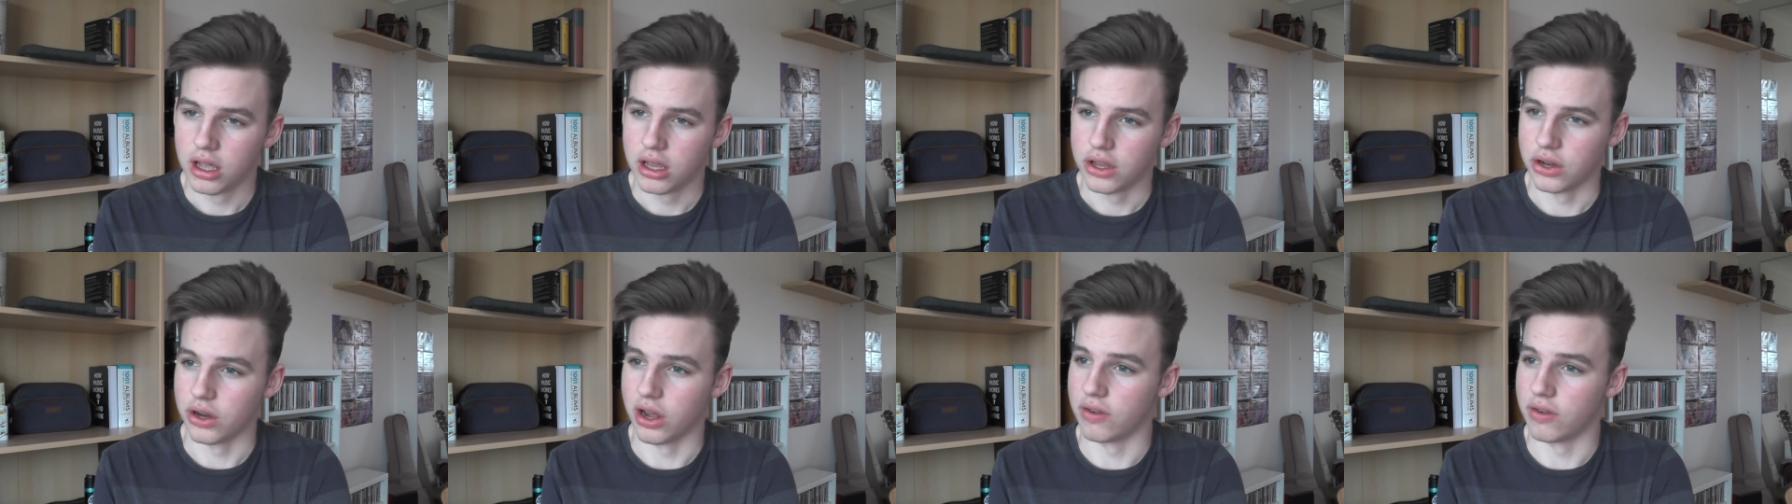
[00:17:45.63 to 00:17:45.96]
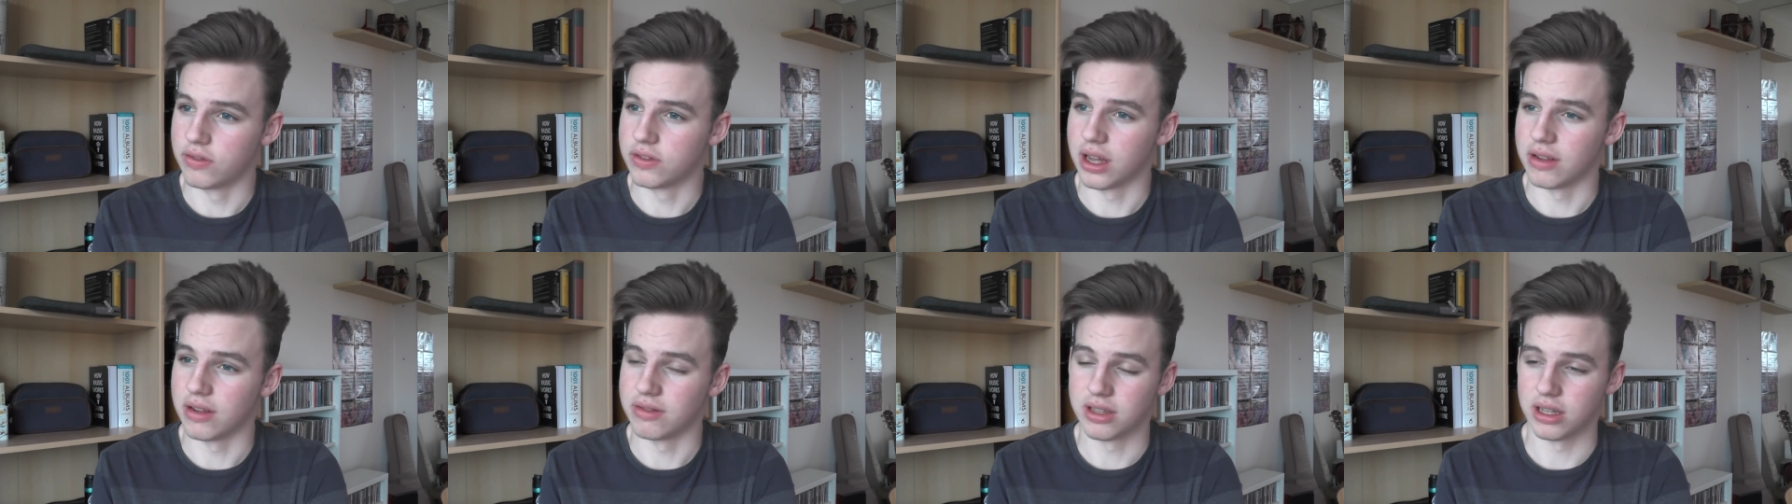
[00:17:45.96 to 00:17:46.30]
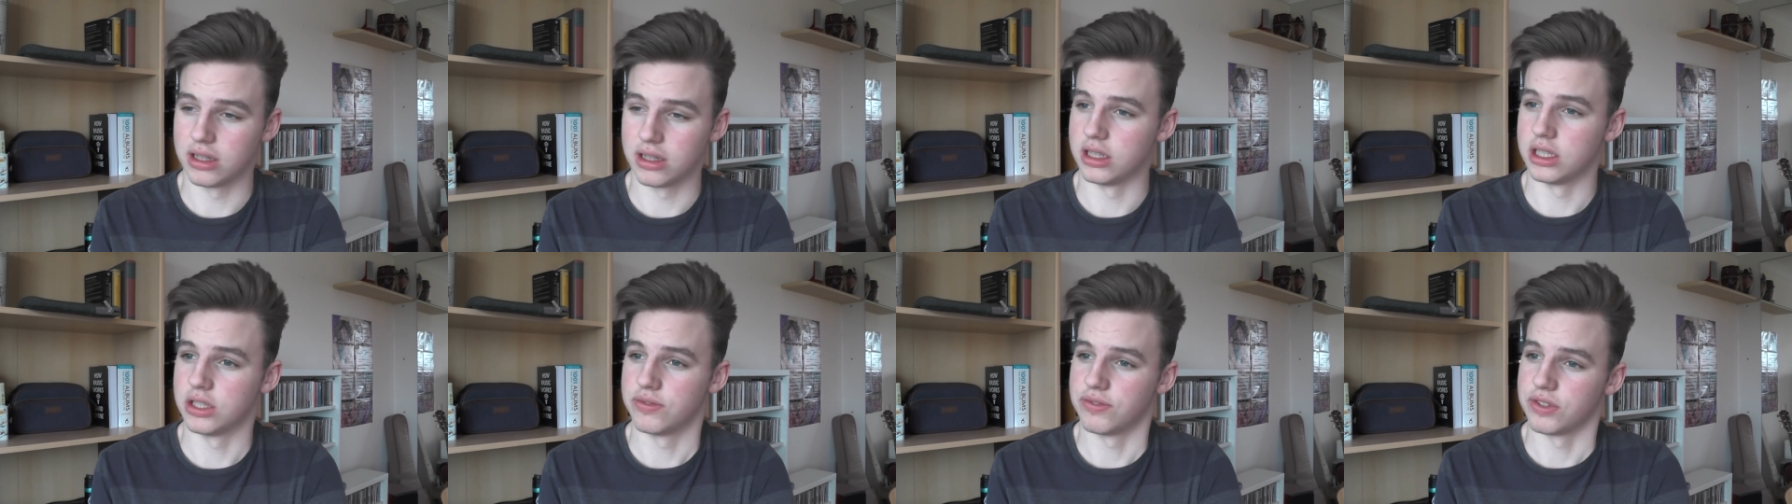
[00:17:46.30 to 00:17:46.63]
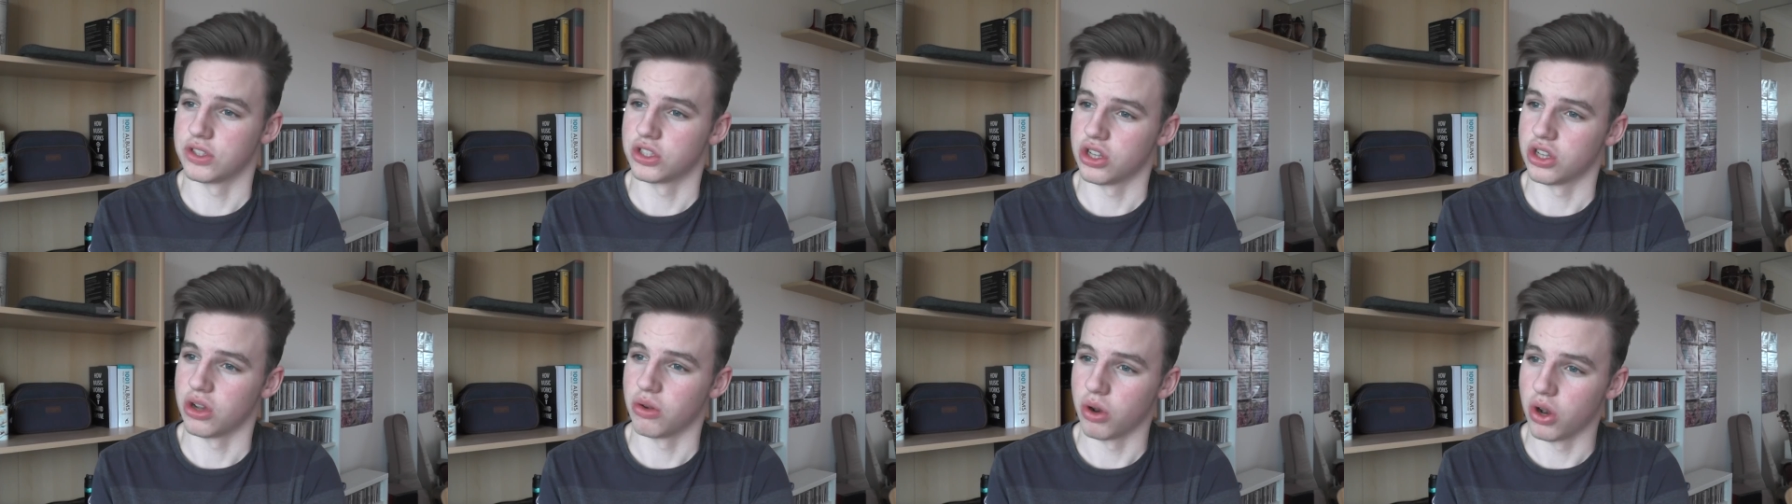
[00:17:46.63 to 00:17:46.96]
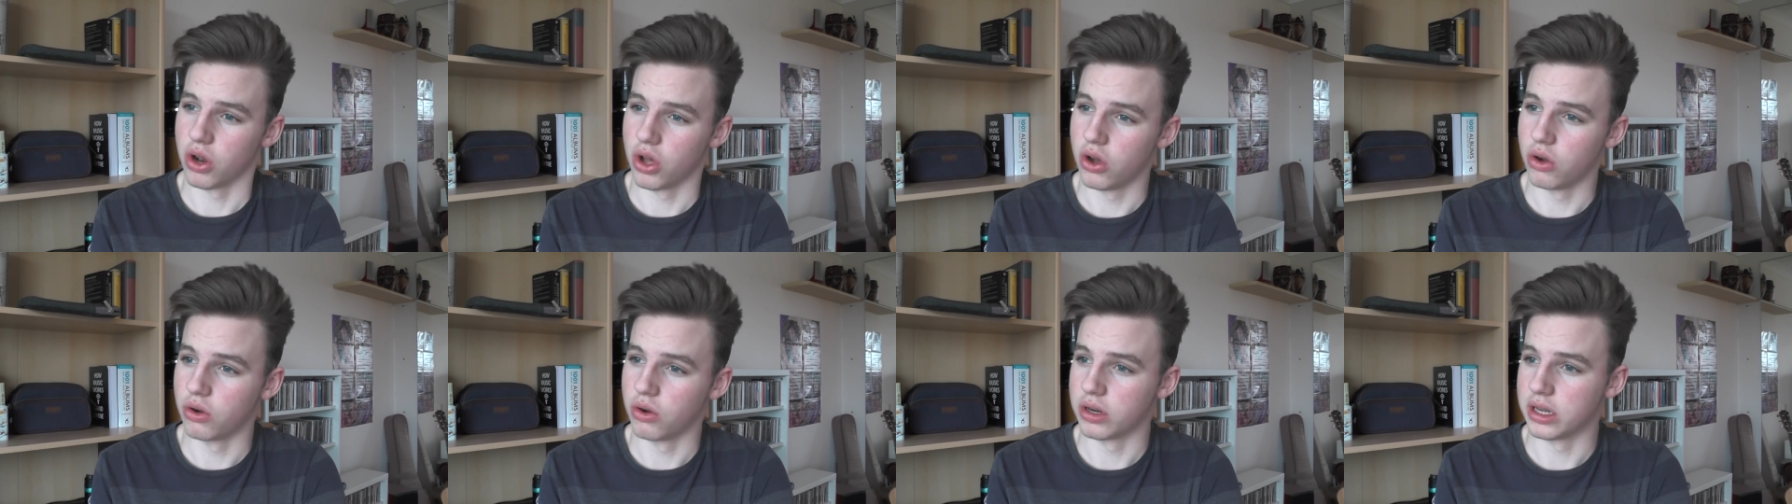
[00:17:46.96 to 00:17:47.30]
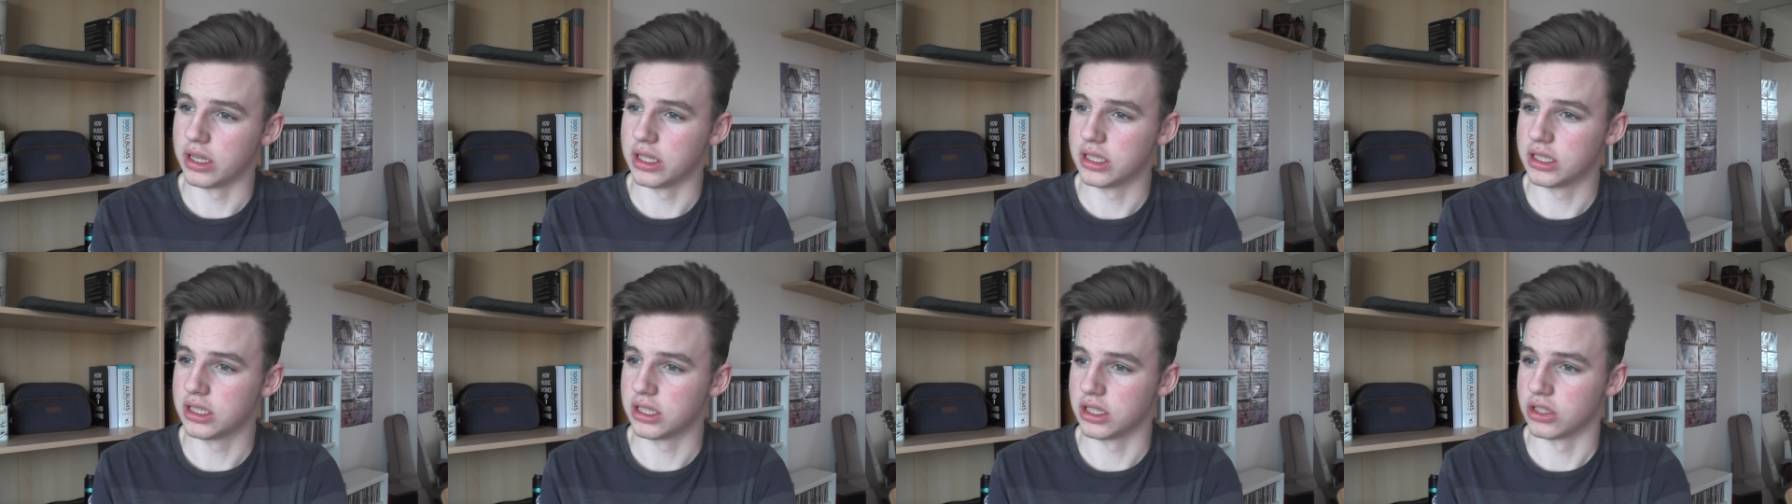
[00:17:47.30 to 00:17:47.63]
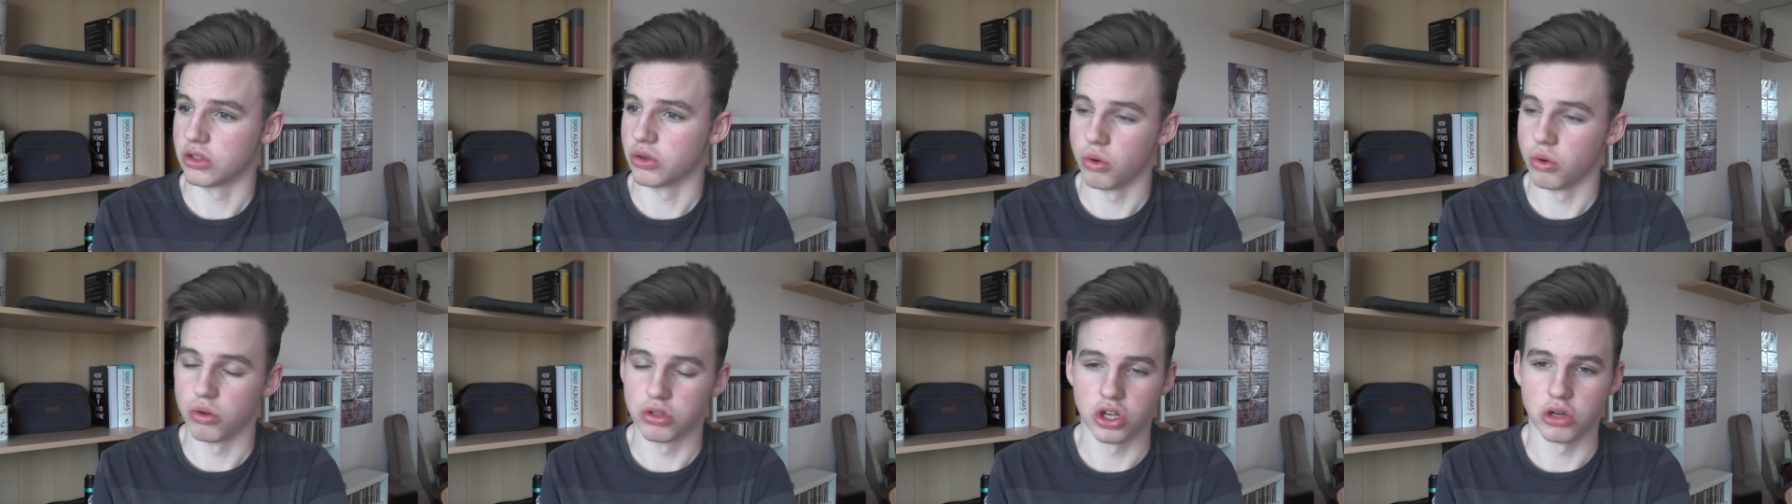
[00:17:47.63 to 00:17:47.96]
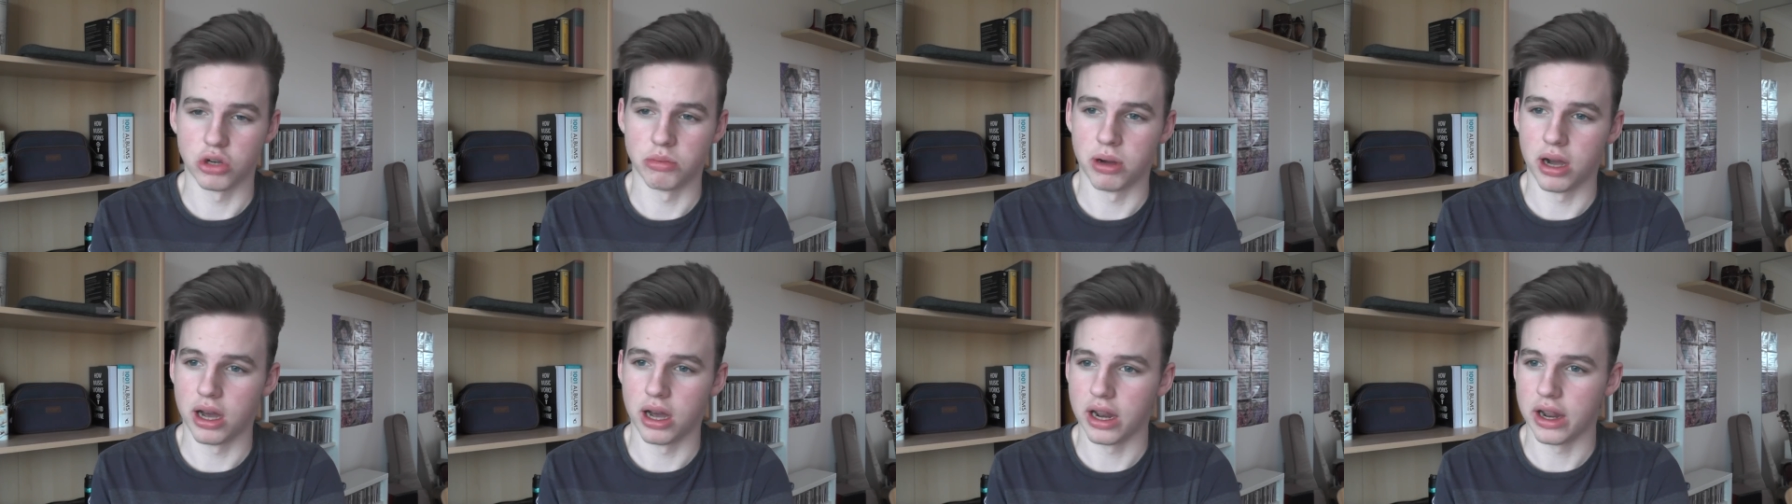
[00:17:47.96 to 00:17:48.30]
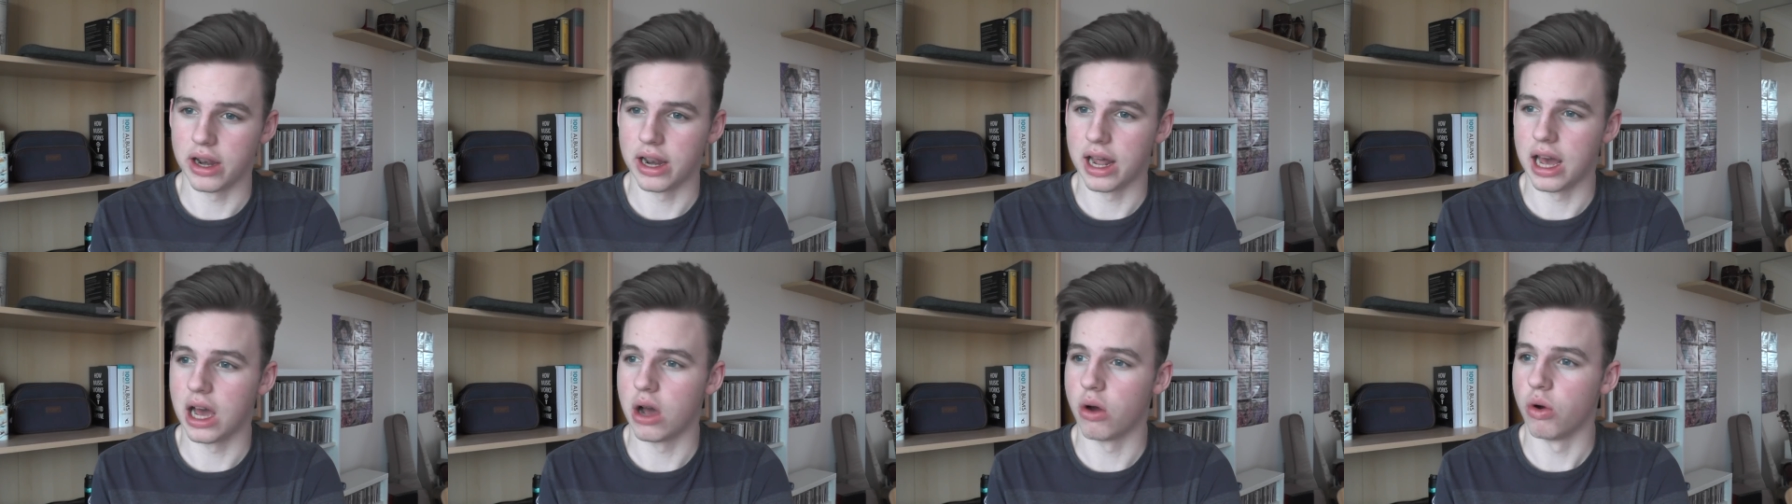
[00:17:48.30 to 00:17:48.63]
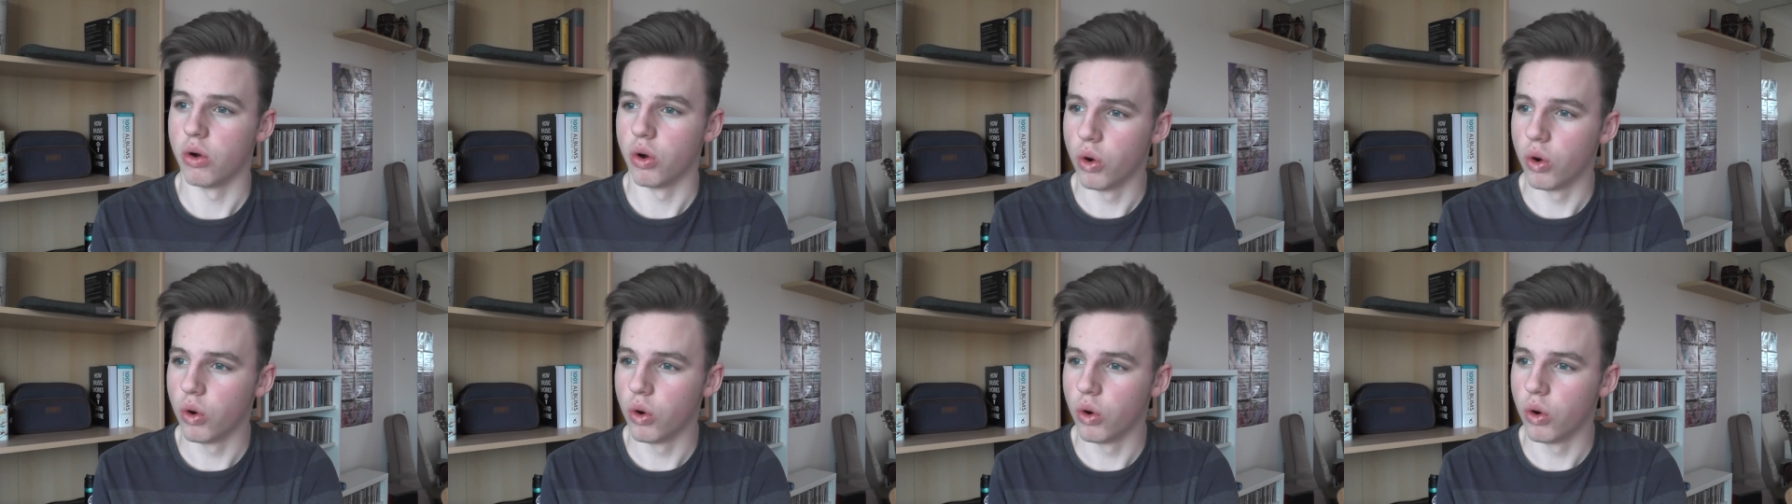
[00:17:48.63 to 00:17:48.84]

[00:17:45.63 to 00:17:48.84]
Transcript: you know, I've done this for so long, it's just autopilot now,